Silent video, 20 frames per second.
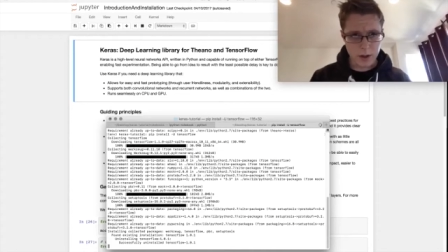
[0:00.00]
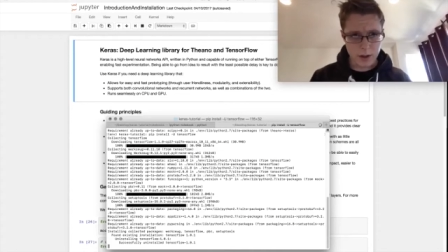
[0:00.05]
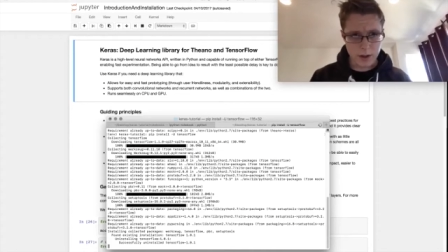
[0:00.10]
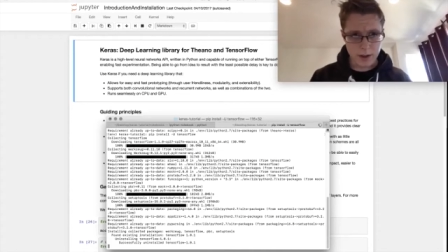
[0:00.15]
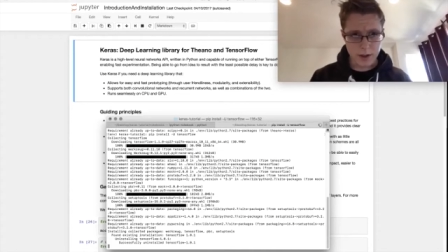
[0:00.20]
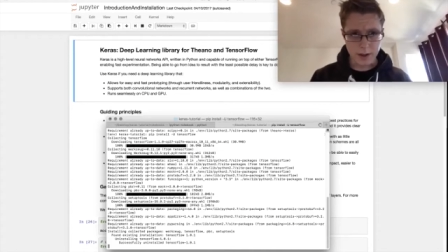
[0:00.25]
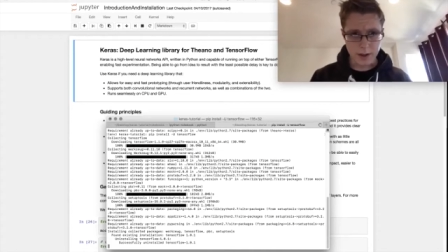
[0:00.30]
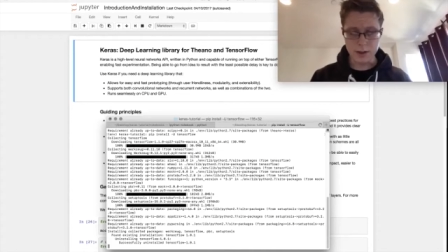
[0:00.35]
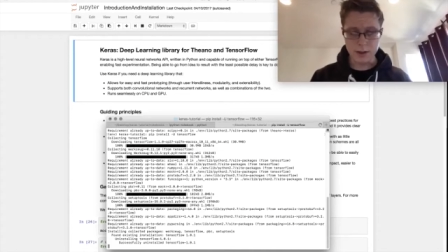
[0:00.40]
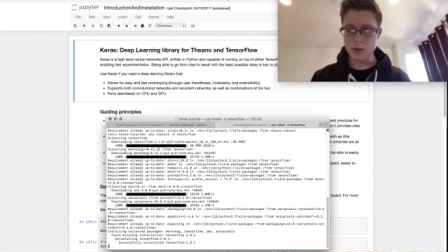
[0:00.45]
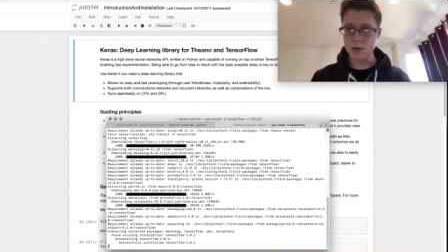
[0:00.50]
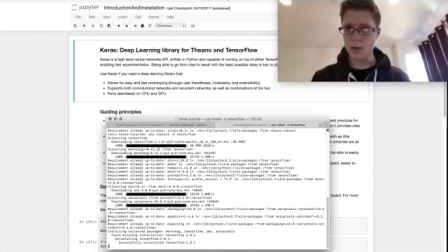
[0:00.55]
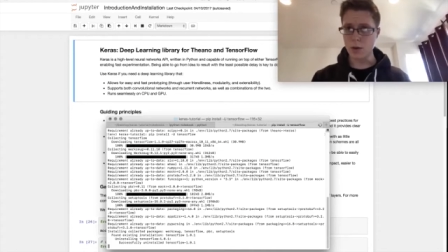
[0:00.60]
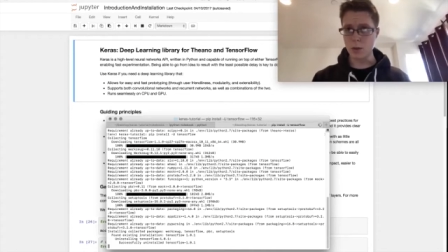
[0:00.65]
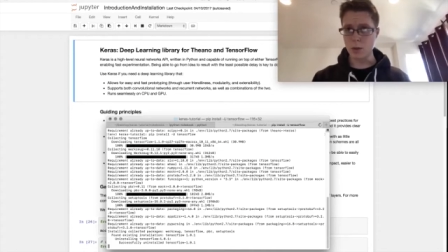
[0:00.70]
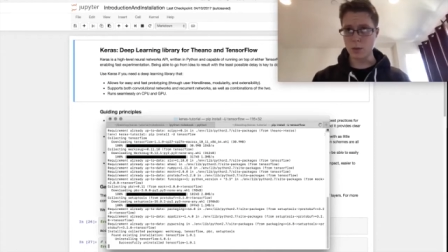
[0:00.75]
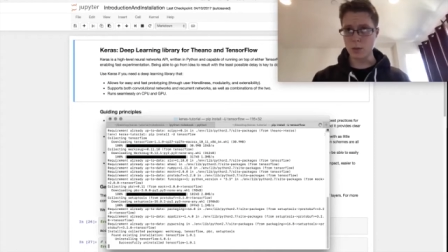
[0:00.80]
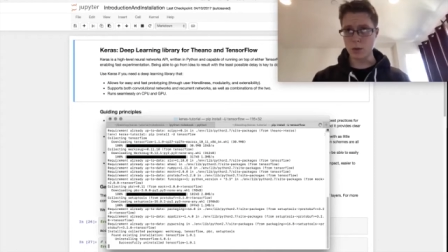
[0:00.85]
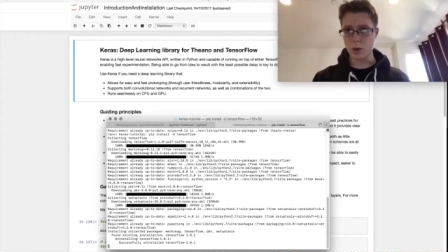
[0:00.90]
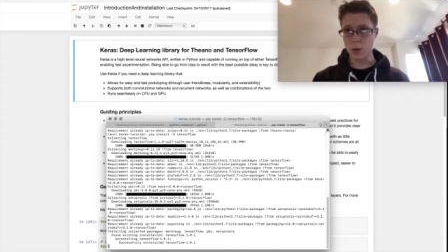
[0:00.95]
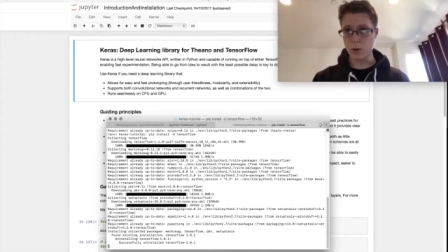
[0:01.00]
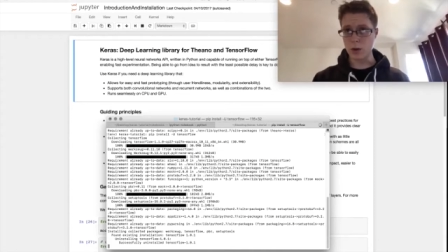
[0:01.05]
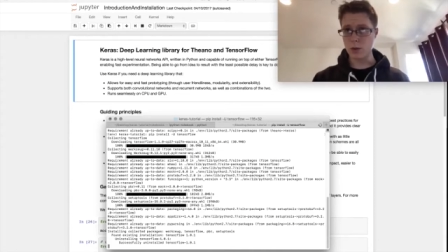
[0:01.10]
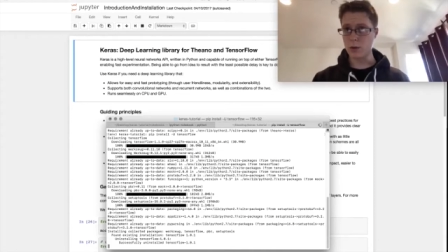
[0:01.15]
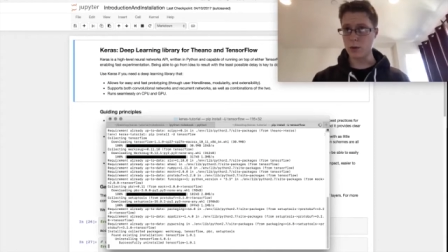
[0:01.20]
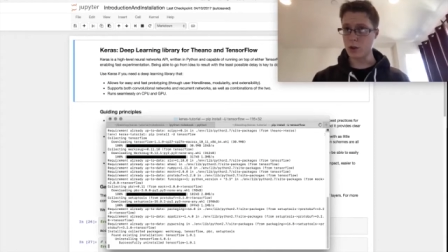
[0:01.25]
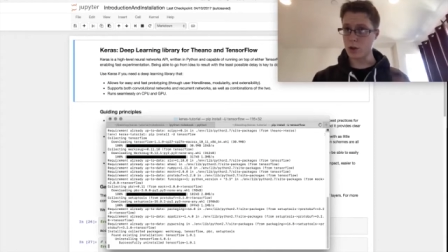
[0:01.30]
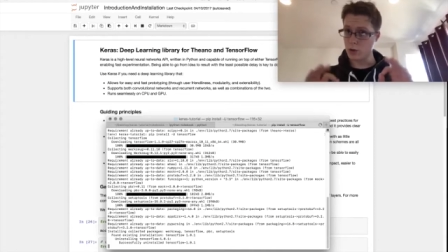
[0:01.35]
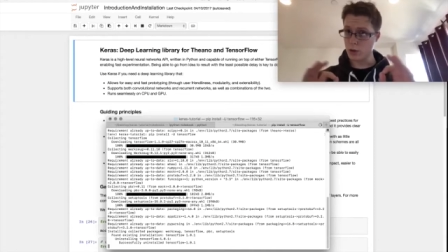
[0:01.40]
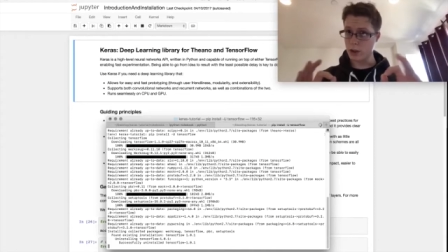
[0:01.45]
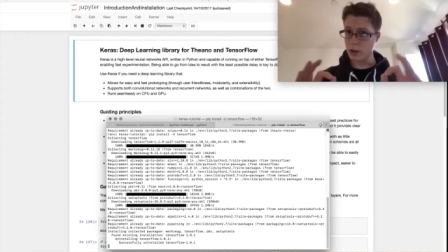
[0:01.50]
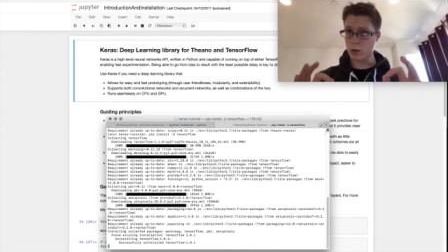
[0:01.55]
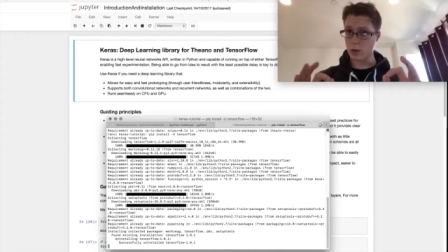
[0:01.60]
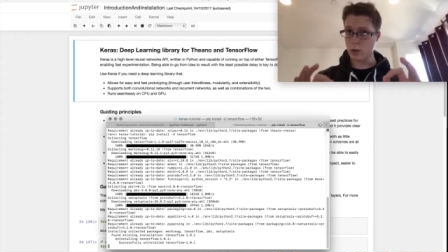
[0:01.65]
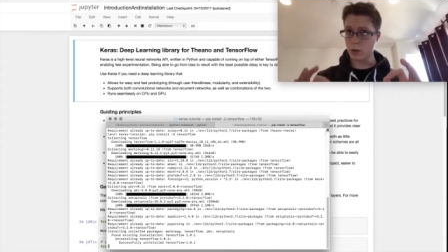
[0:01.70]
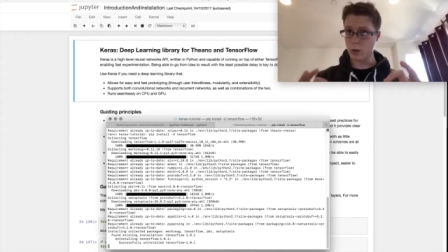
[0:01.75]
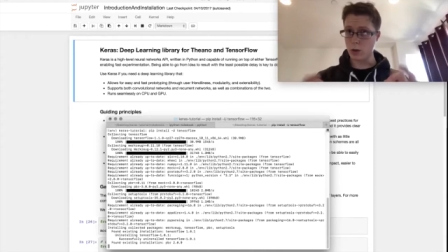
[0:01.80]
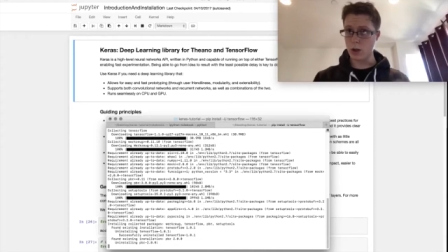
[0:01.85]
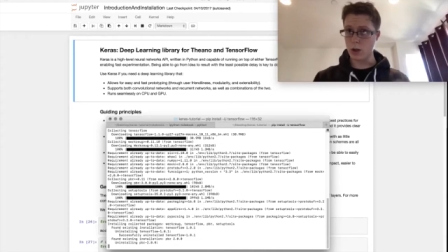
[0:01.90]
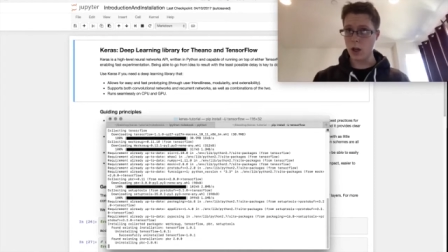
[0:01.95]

Yeah, TensorFlow 1.1, which is really cool.